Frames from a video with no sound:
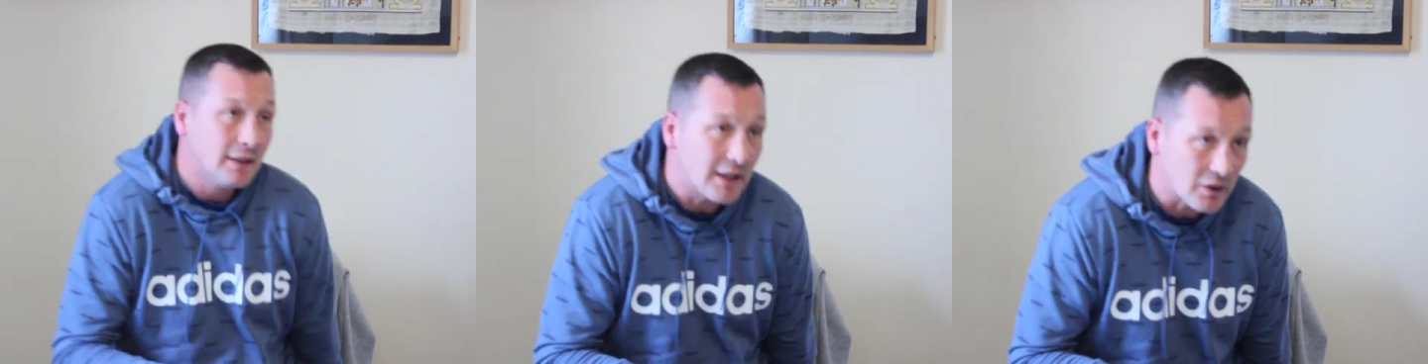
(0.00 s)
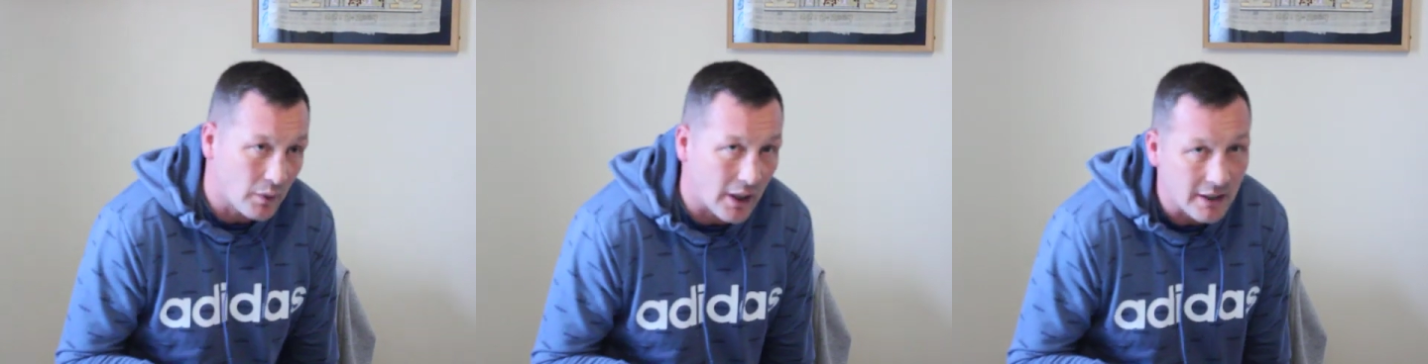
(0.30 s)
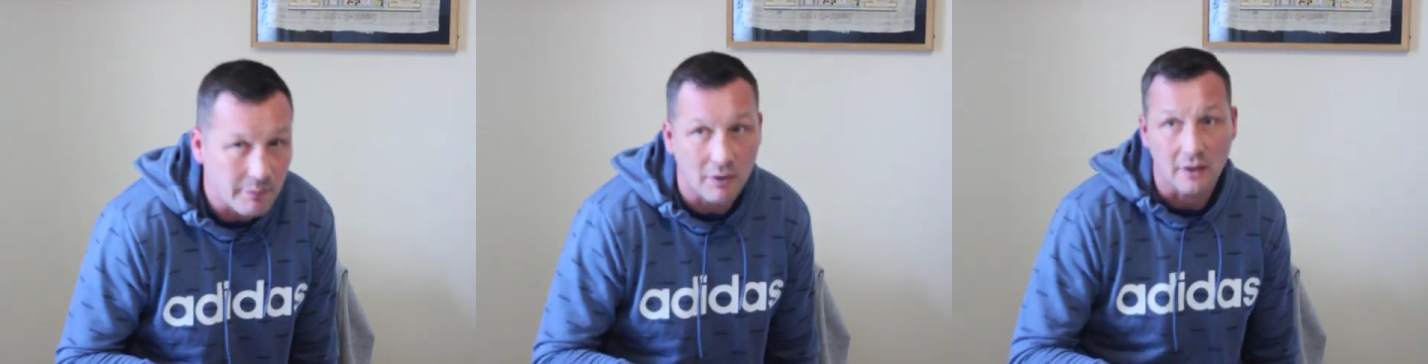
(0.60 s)
That's why
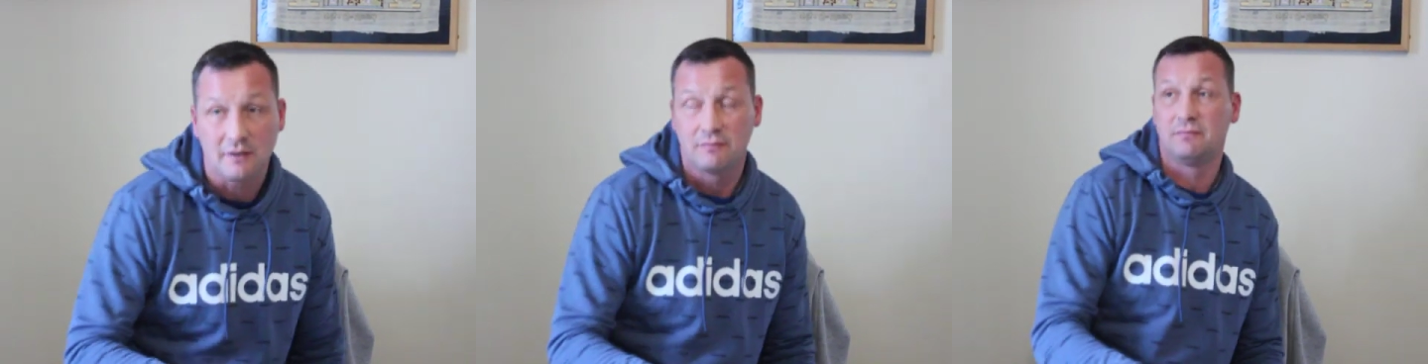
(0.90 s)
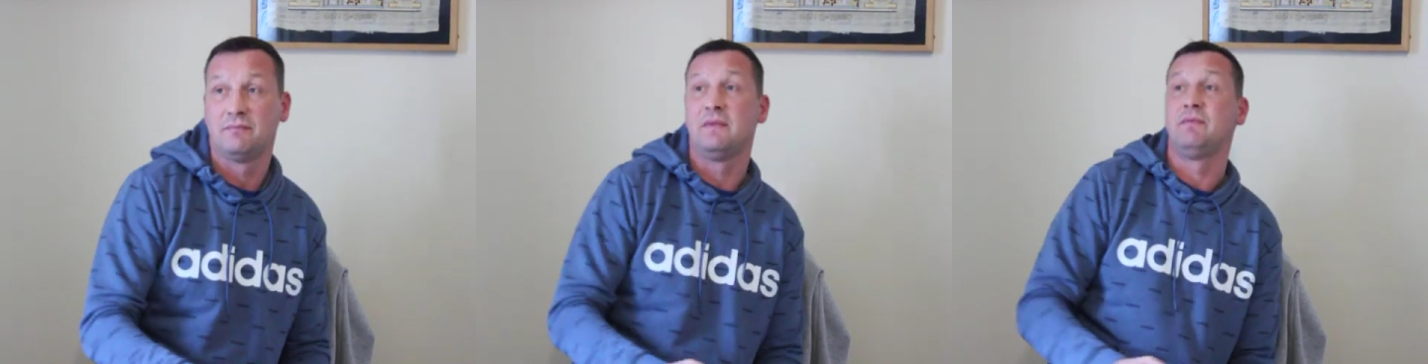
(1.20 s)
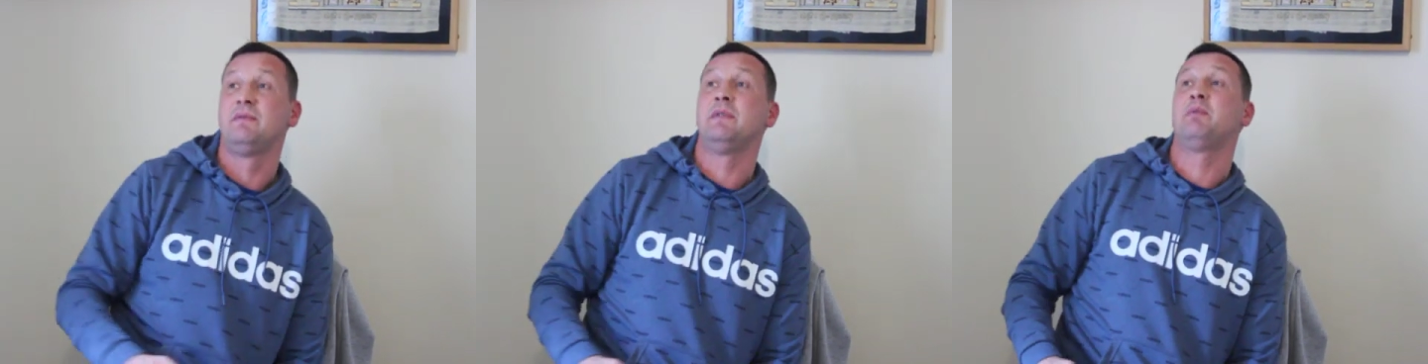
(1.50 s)
they probably,
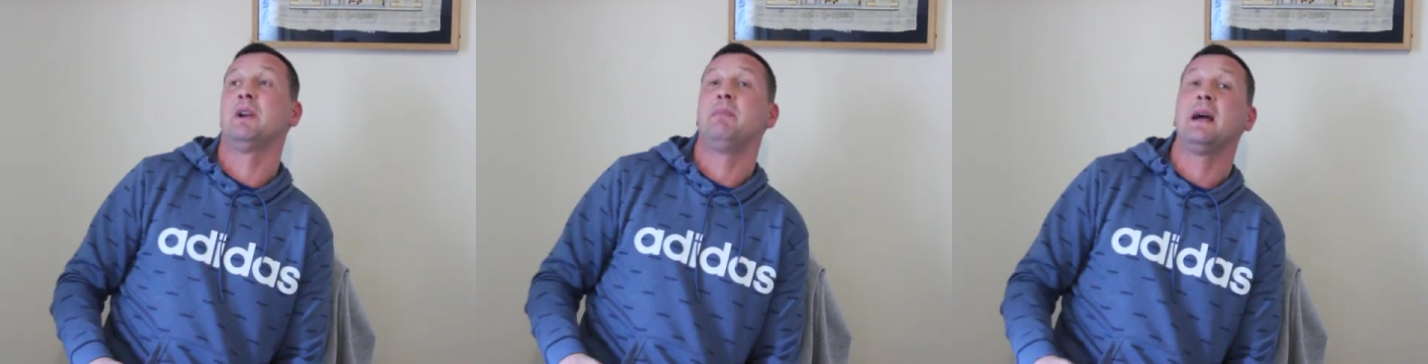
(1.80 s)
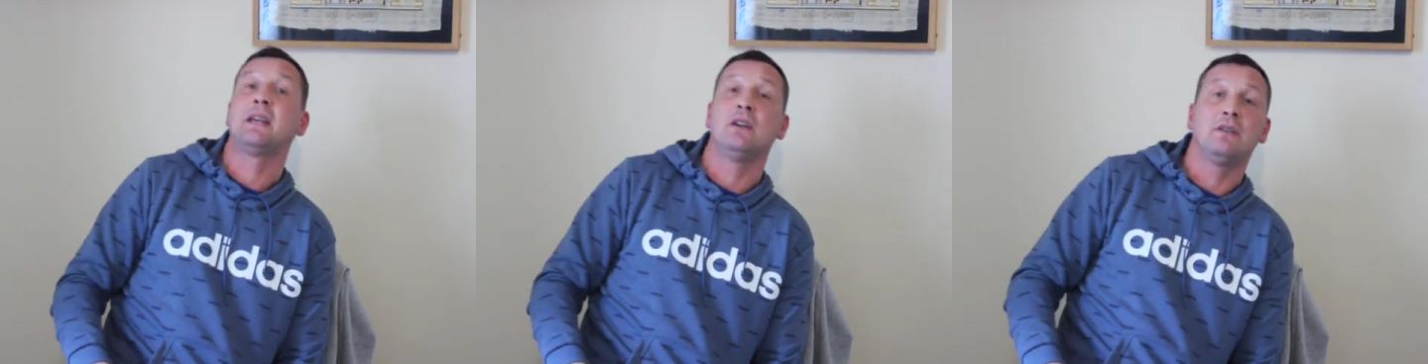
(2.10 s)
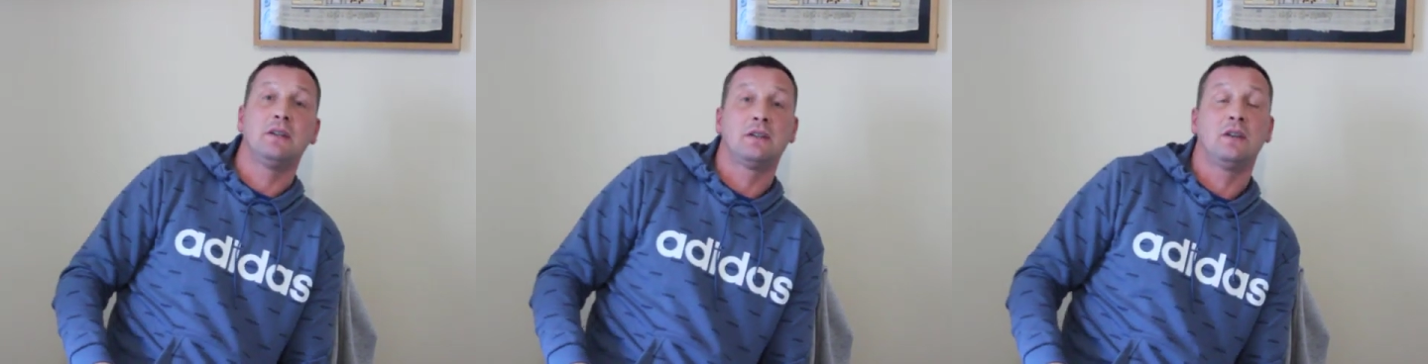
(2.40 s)
they're probably banking
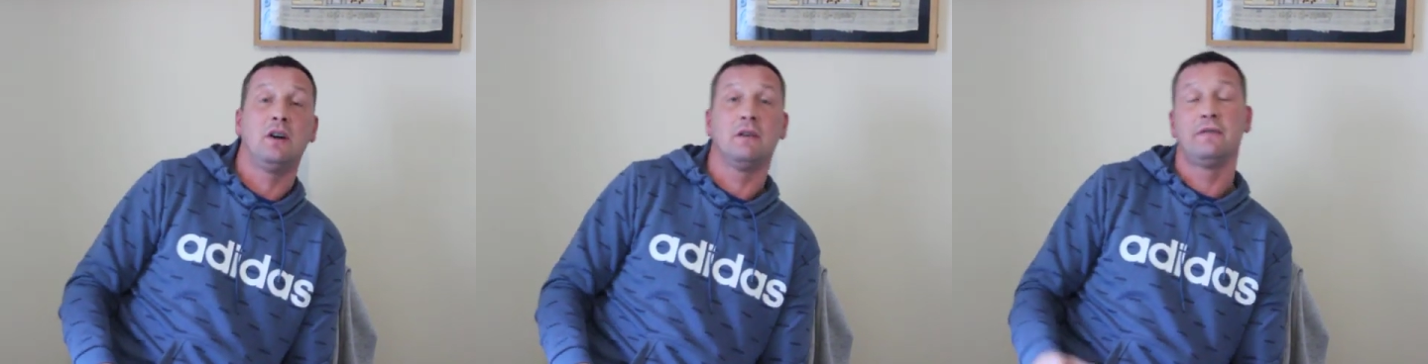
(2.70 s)
on the Khan.